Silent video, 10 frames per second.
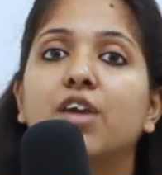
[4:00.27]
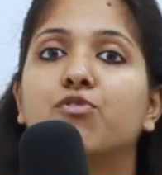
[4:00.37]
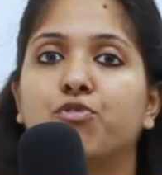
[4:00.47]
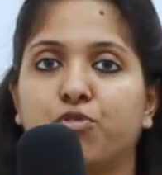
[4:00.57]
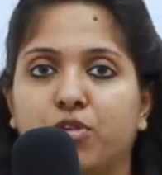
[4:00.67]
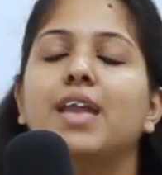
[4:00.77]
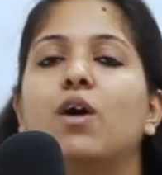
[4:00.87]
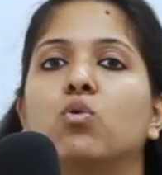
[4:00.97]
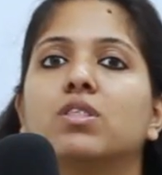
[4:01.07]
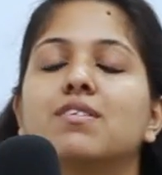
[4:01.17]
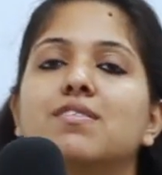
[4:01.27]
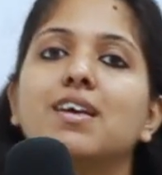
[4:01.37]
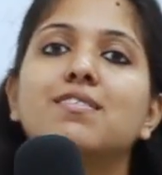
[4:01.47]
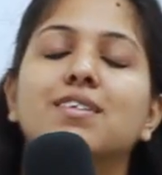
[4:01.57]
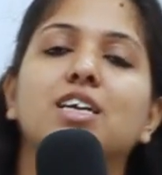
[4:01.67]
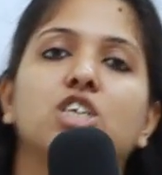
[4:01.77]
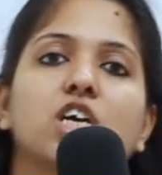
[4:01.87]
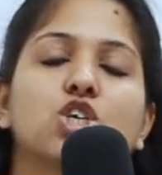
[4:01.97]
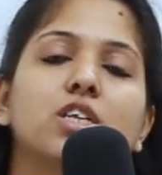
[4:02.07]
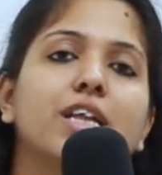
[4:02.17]
if. Now, the sixth
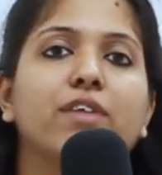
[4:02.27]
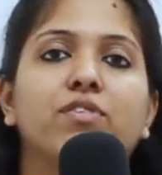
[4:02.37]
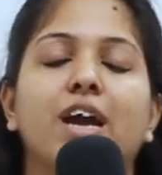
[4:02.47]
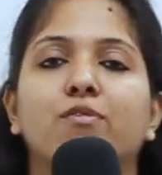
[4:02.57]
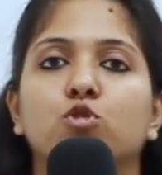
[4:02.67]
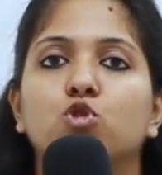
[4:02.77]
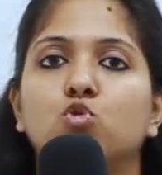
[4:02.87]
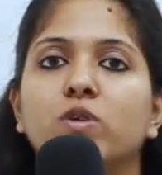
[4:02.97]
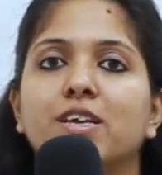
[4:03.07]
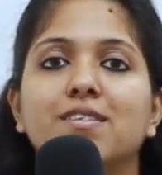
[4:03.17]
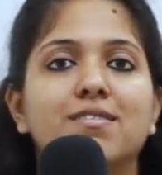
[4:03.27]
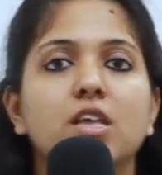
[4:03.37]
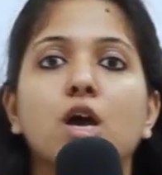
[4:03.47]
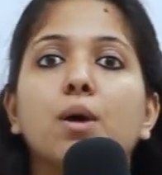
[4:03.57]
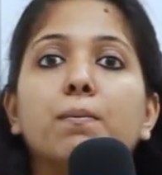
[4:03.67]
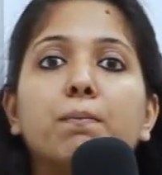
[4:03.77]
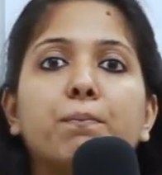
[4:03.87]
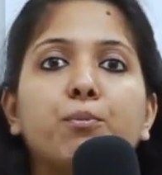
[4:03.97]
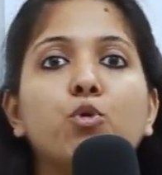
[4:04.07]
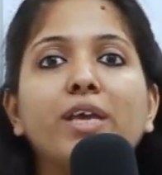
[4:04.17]
conjunction that we have to do is
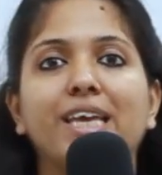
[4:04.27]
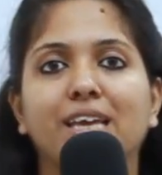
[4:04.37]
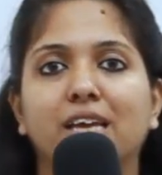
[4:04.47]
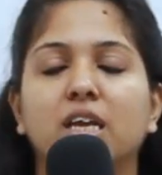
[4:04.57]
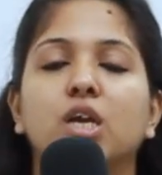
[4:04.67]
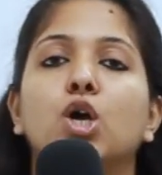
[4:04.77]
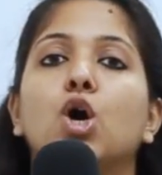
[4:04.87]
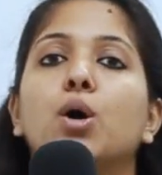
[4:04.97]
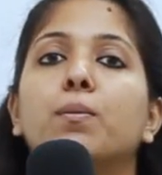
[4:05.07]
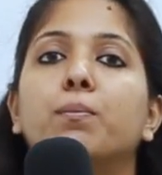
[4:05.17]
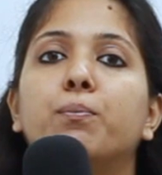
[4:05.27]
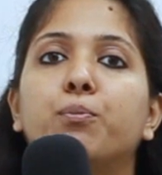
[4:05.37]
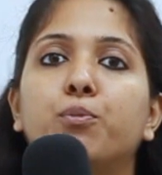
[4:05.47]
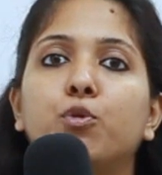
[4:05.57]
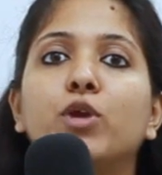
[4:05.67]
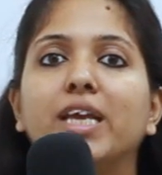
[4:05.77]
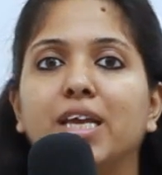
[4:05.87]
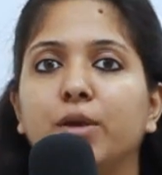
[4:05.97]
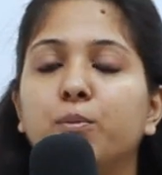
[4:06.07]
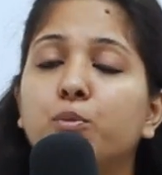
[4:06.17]
puis.
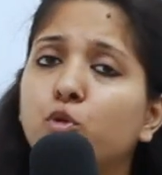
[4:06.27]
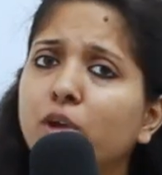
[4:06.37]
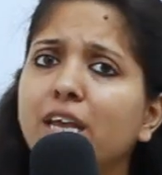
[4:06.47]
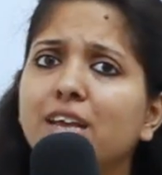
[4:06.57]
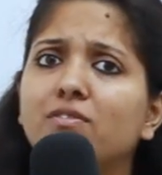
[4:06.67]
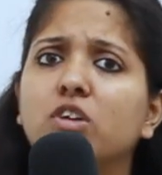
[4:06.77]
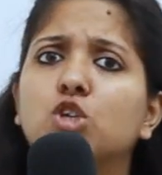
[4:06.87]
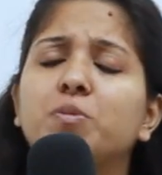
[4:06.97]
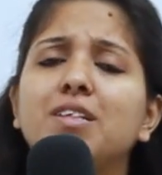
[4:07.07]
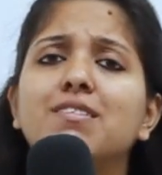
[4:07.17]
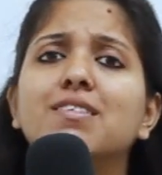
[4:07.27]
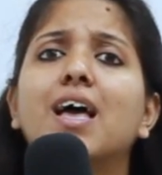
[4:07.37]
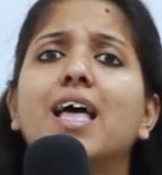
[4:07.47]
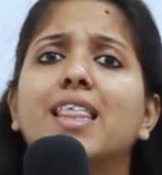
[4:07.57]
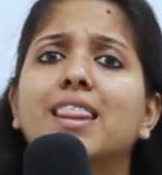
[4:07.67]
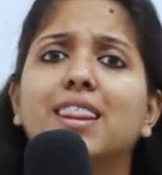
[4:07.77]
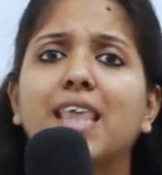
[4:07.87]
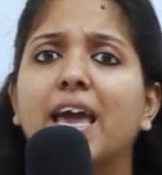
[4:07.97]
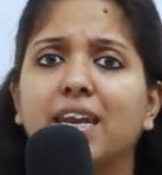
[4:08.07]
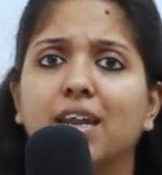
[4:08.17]
Puis. Puis, which means
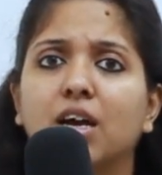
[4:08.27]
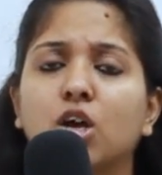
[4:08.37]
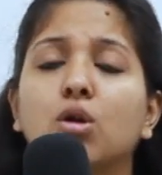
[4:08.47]
then.